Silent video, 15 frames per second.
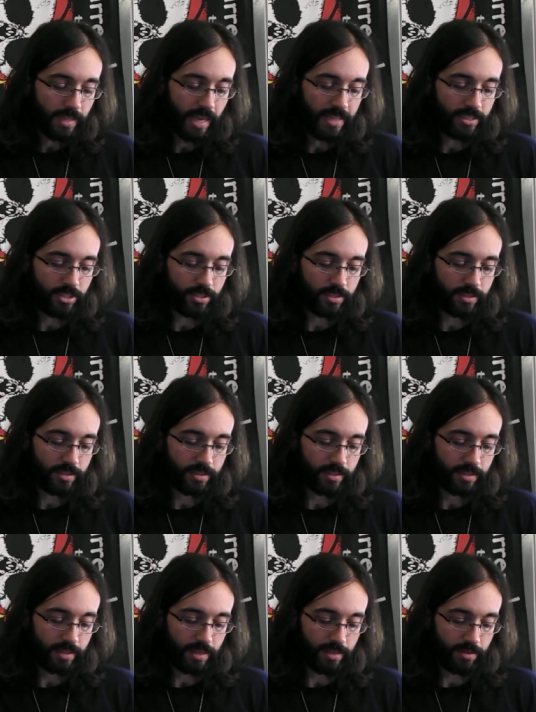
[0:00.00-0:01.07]
I
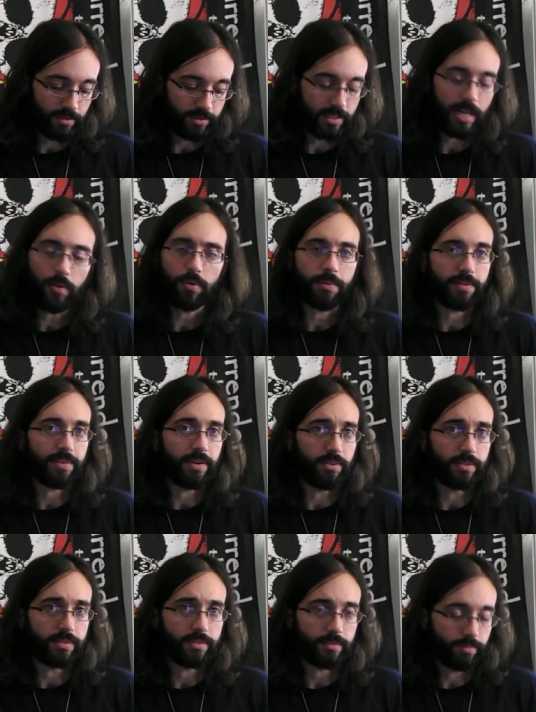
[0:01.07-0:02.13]
don't know. It's not one of my
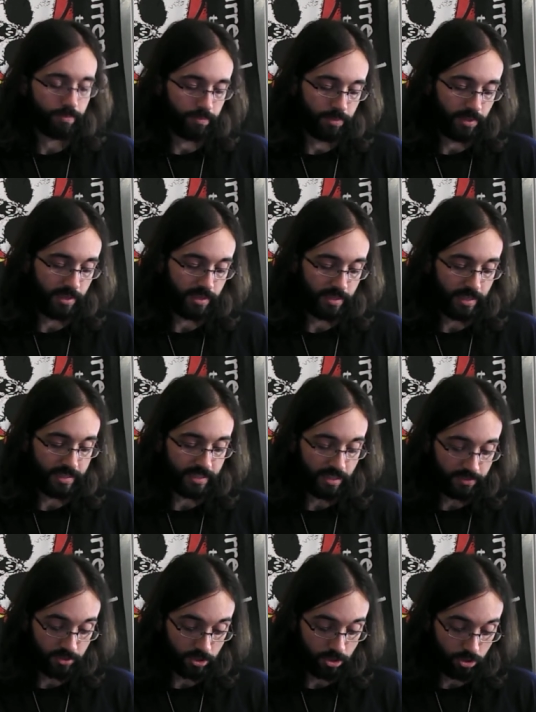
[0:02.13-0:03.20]
favorites, but
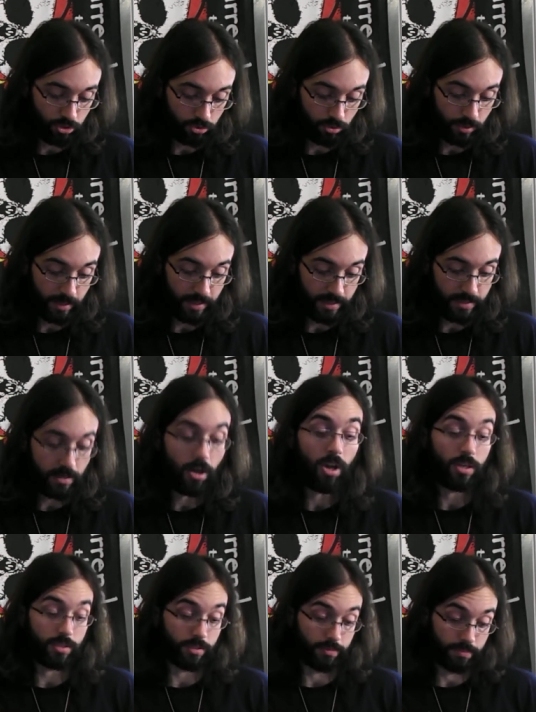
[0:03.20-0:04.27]
Godzilla vs. Destroyer is
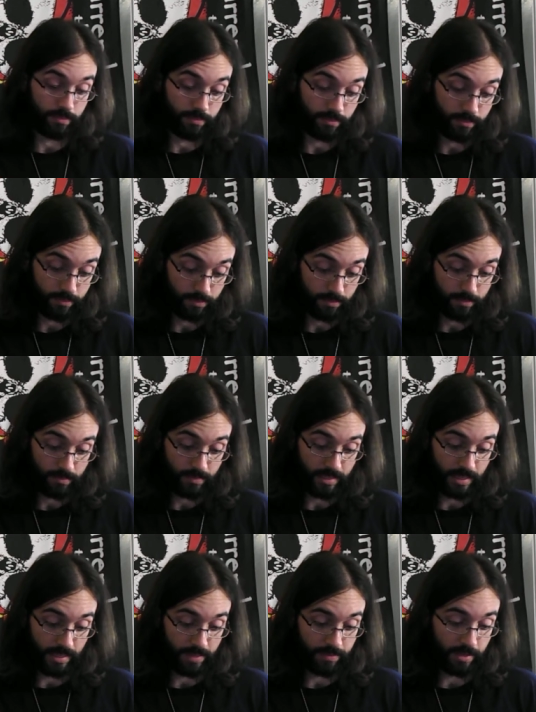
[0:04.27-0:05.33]
awesome,
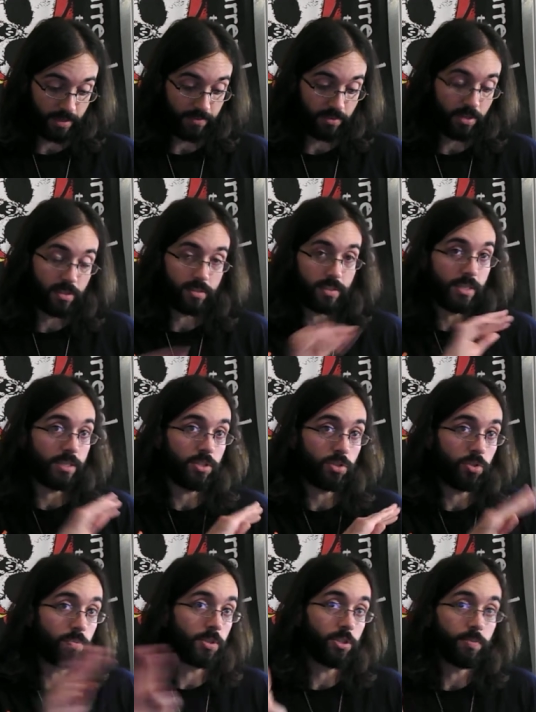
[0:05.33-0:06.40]
and I'm not even going to tell you
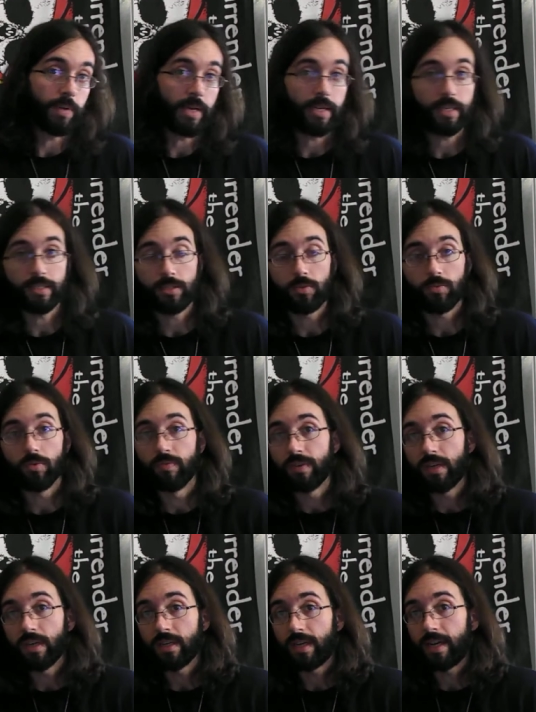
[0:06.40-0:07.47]
too much about it because it'll
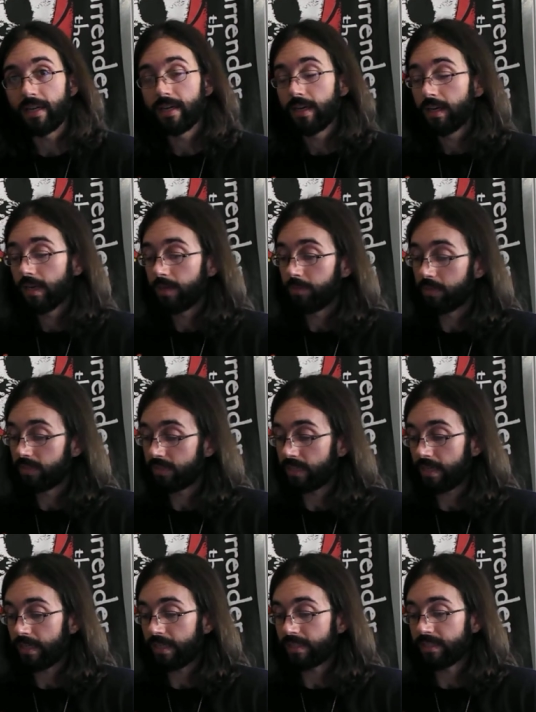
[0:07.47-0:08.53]
reveal a lot. But it's
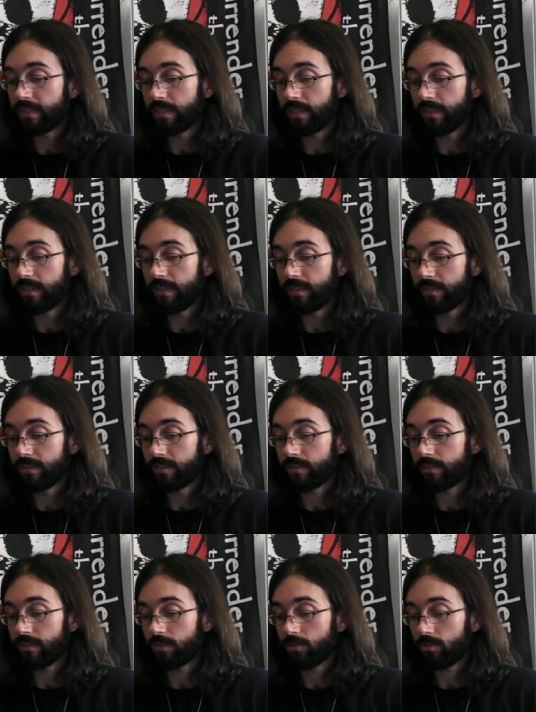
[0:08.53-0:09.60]
like Godzilla
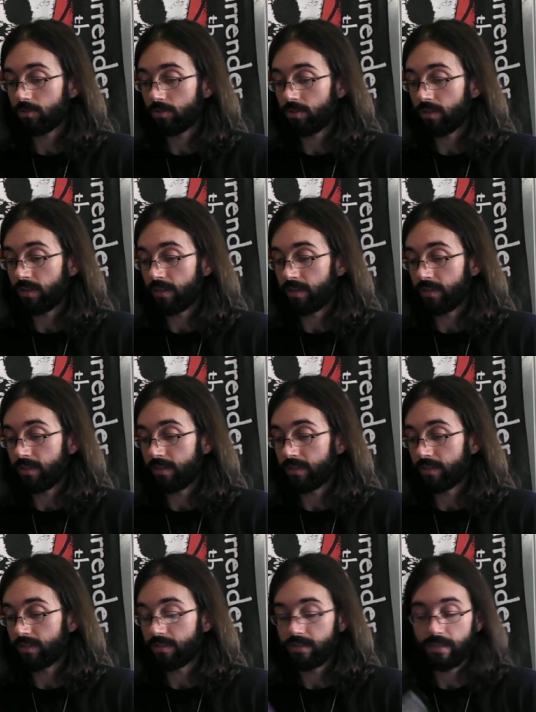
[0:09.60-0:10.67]
is.
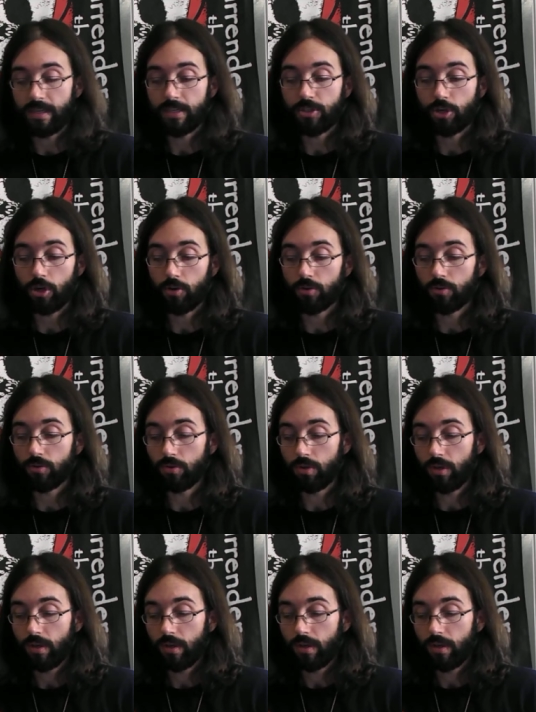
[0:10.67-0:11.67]
His internal